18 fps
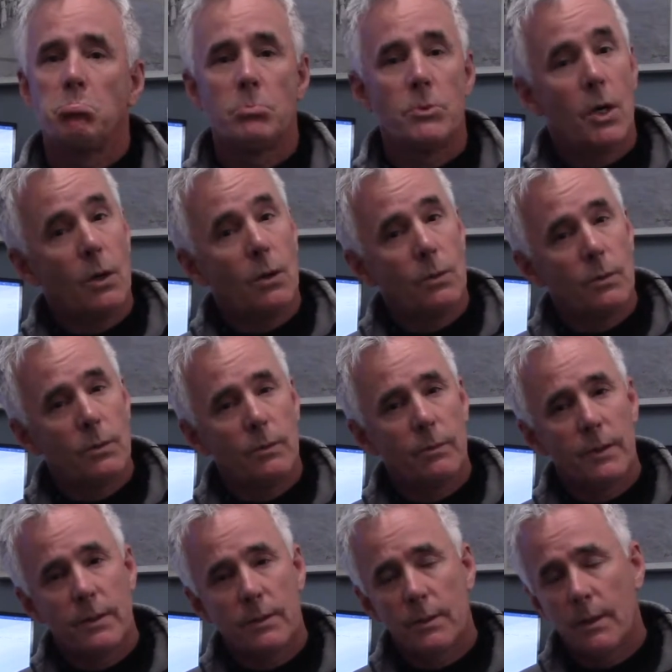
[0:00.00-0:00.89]
No,
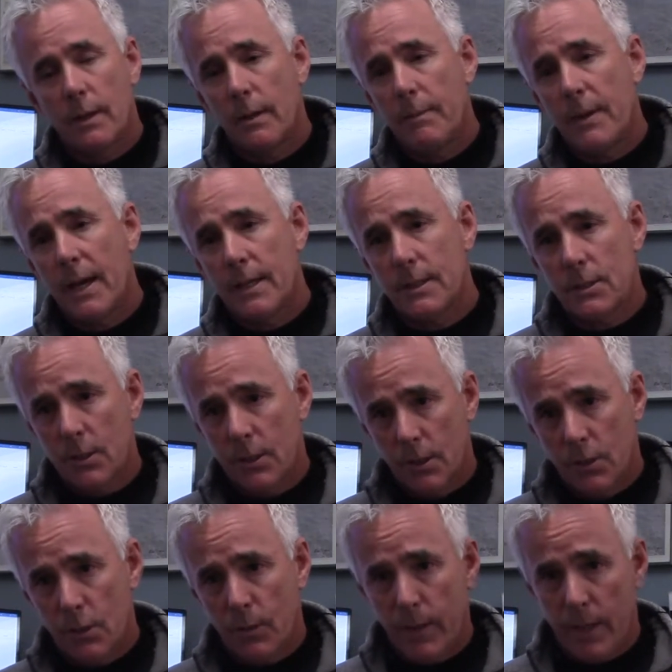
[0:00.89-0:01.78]
with bad
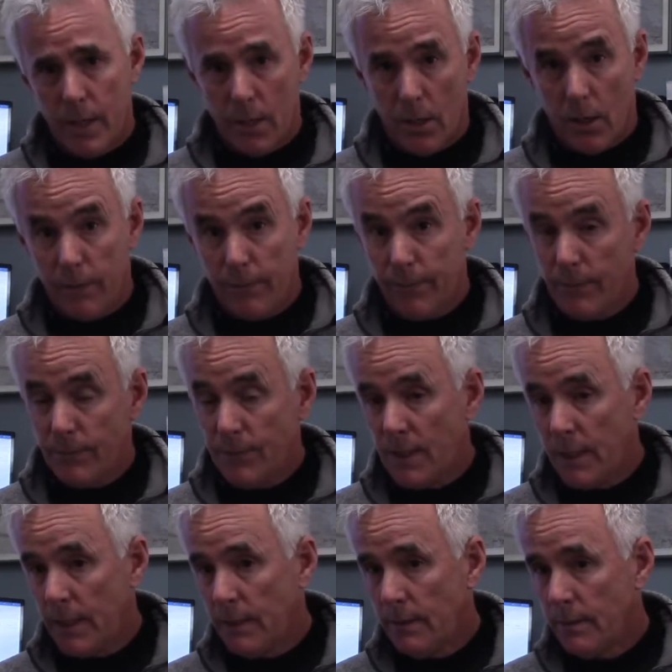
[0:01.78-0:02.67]
insulation we get an
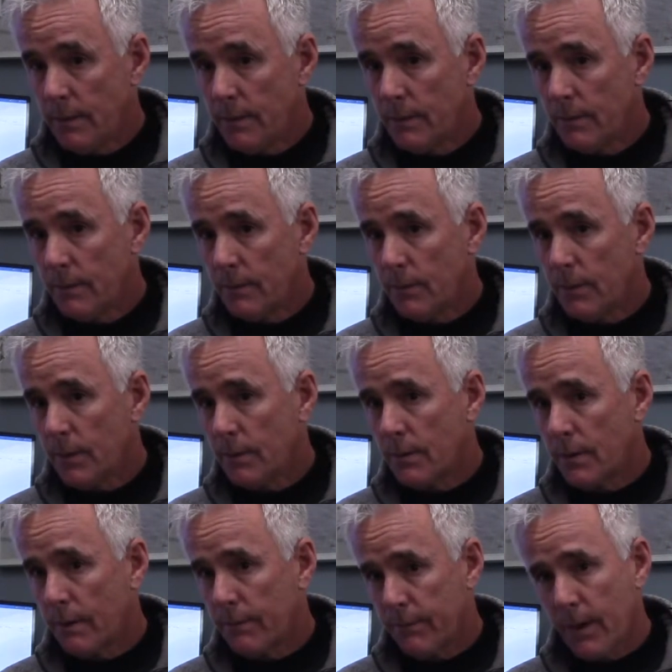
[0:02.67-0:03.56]
R15 with
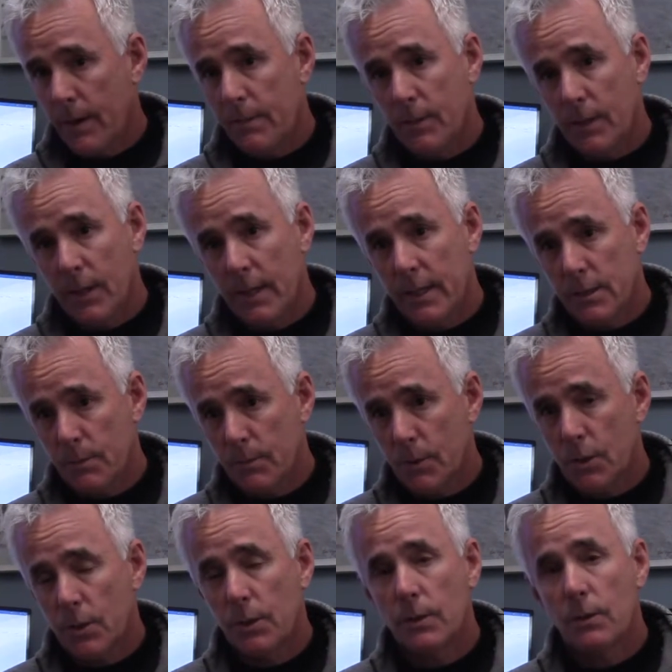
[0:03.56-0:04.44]
fiberglass
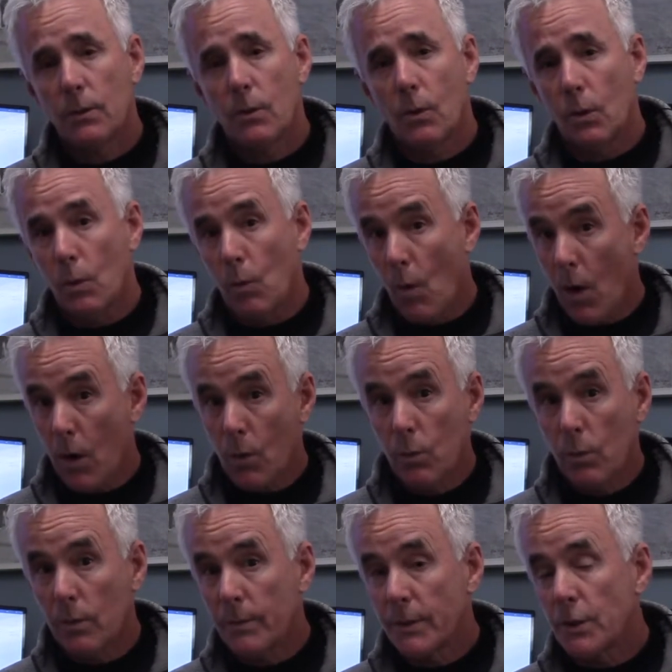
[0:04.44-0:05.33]
material or rock
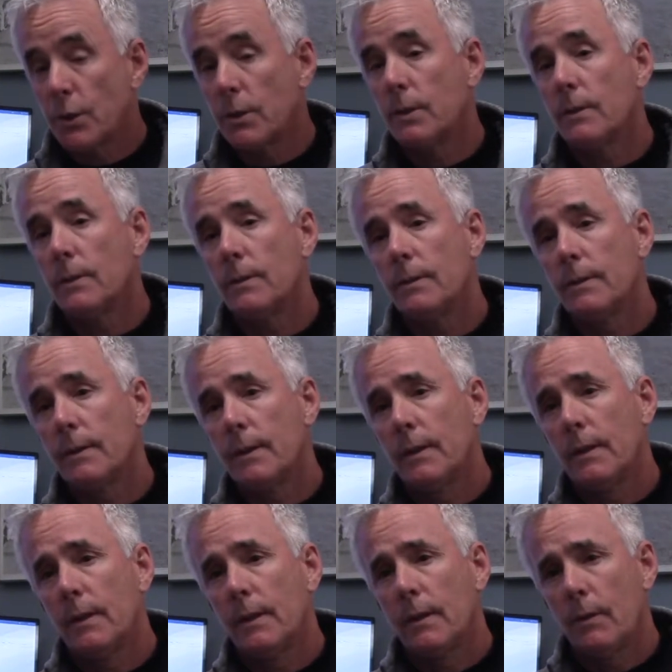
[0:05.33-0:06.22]
wool material.
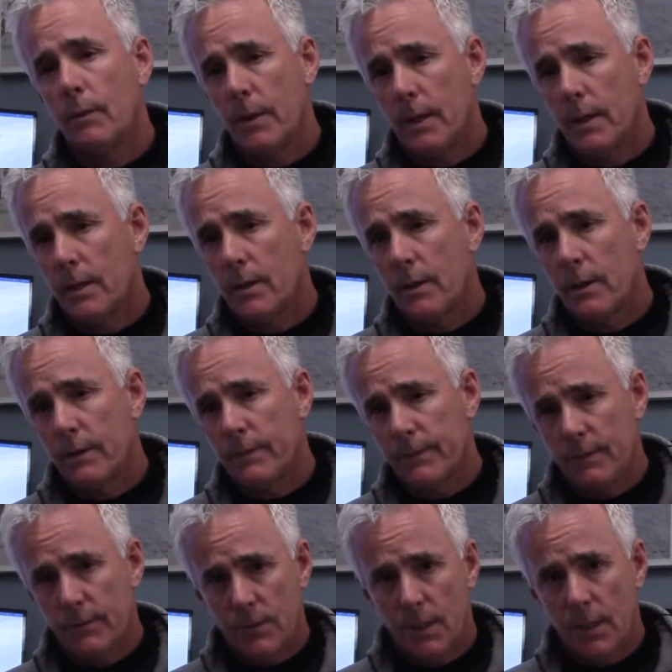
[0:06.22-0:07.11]
We get an
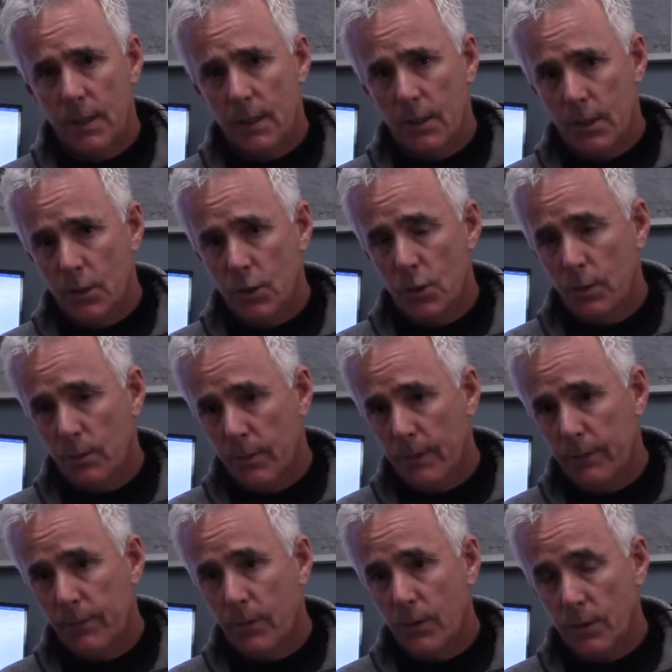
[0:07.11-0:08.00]
R15 and a
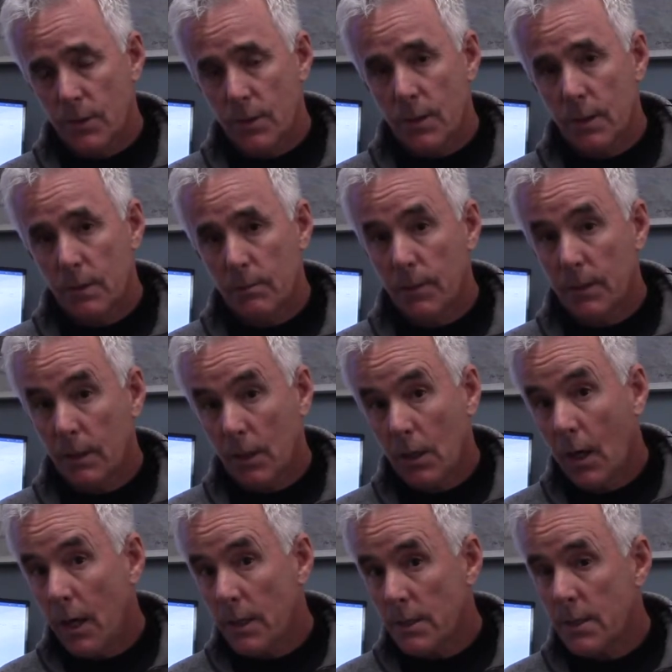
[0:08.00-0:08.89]
2x4 stud, but the
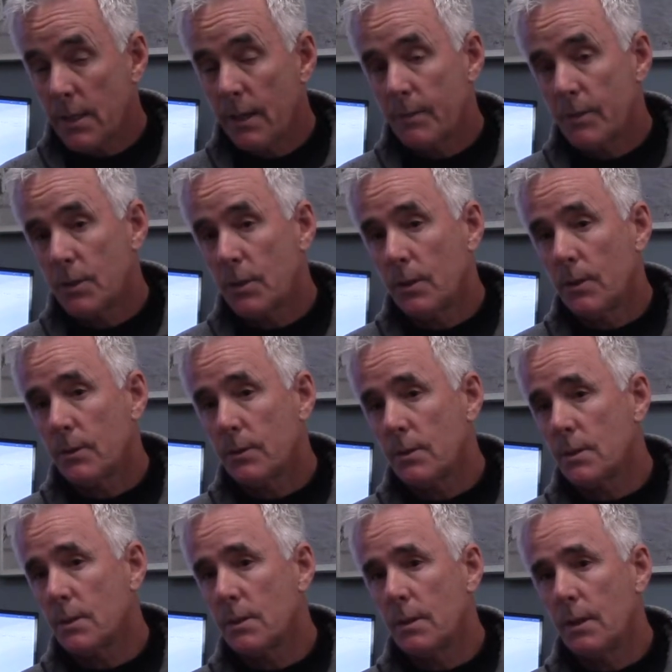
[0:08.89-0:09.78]
cost of that material is
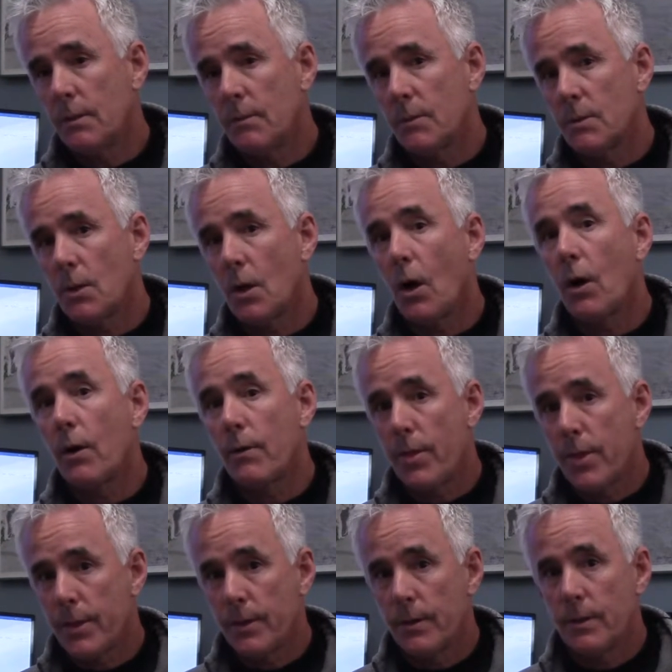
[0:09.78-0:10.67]
the same as
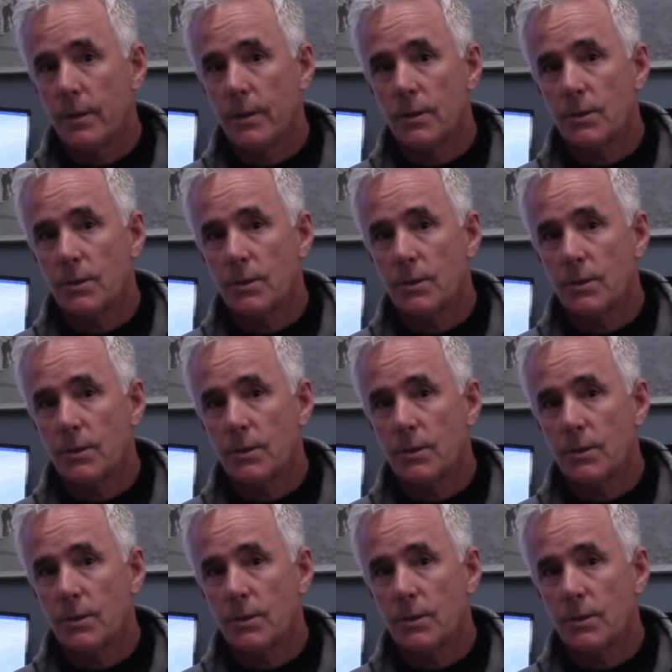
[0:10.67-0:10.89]
R30.